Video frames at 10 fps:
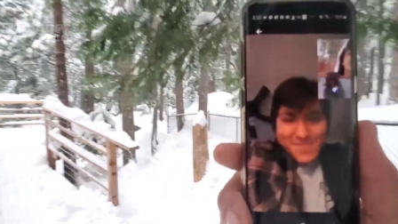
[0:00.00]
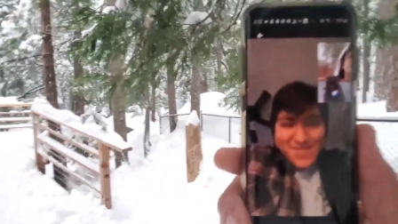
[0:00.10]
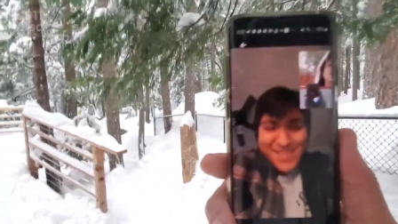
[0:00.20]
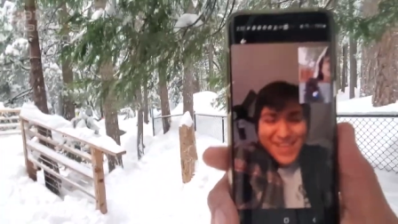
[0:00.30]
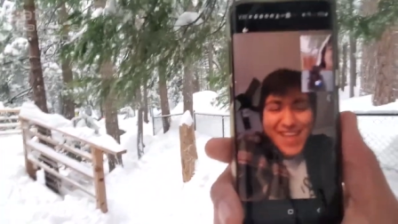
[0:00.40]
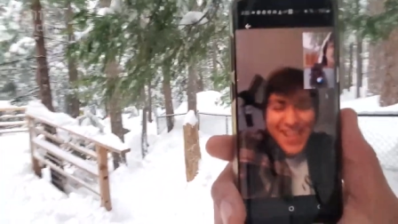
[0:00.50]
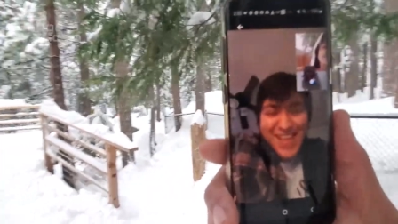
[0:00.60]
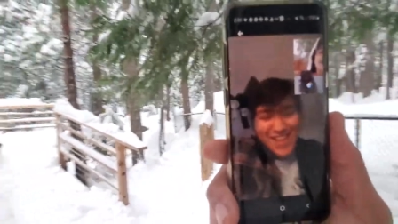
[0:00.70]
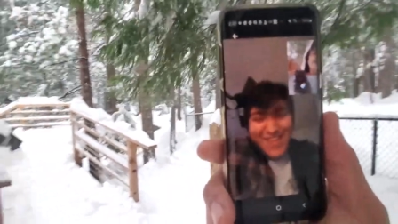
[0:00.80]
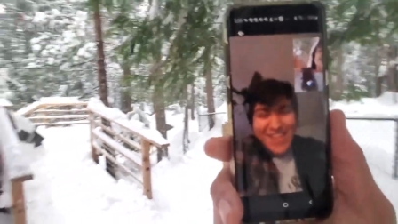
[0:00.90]
you know how we have,
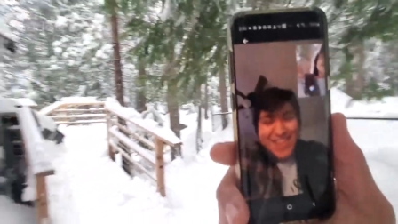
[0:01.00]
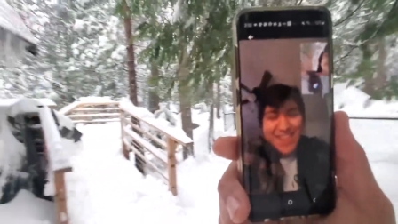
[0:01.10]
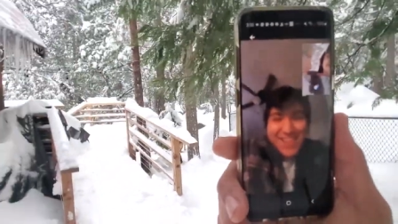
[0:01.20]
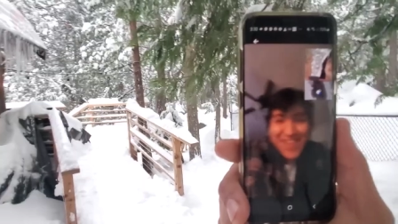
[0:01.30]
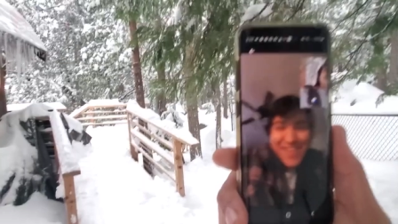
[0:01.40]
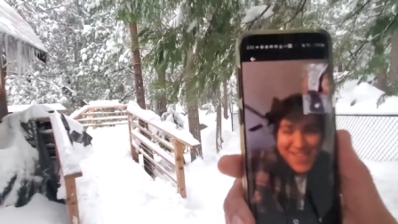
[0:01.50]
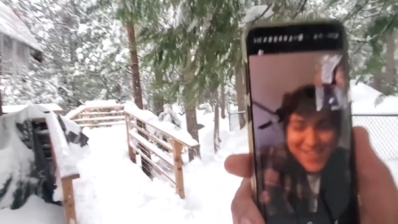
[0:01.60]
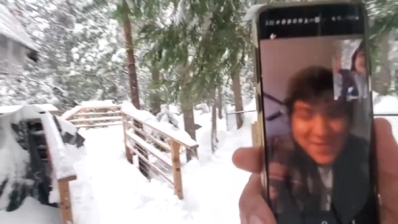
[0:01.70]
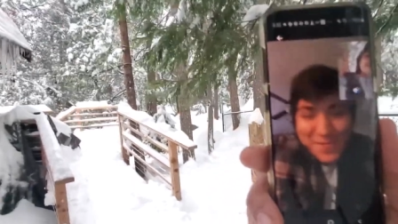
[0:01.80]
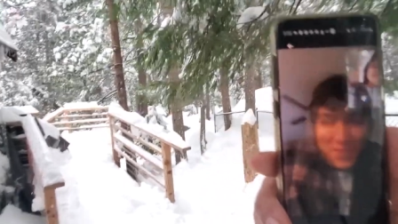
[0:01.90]
like, ten million
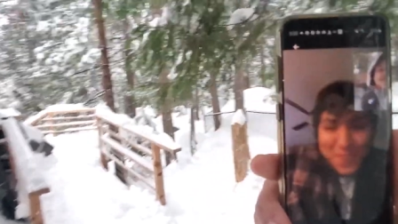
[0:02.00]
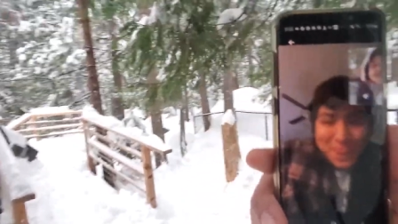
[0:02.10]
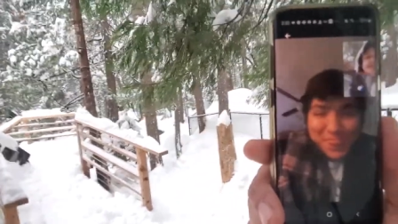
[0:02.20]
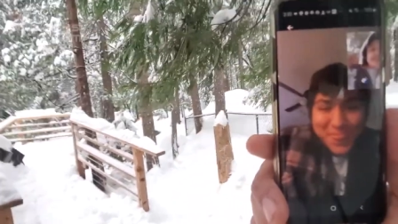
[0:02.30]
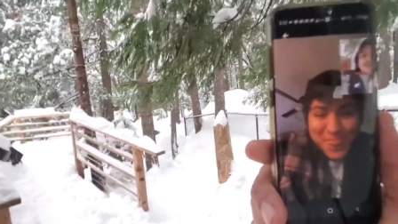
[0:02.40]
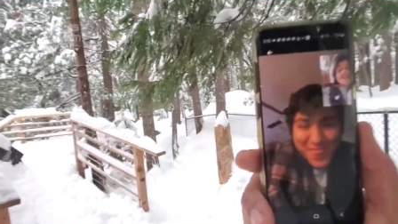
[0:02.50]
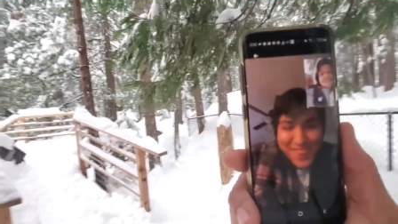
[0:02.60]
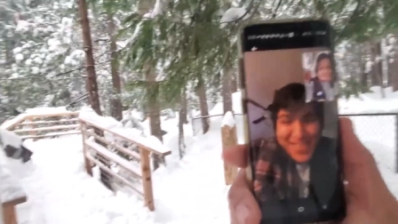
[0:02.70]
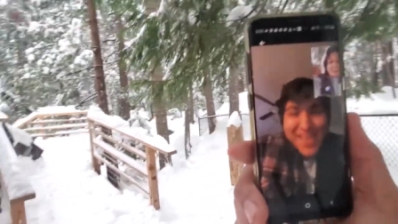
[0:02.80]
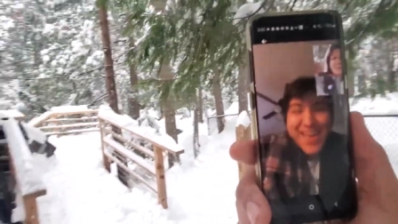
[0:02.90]
subscribers already? Nah.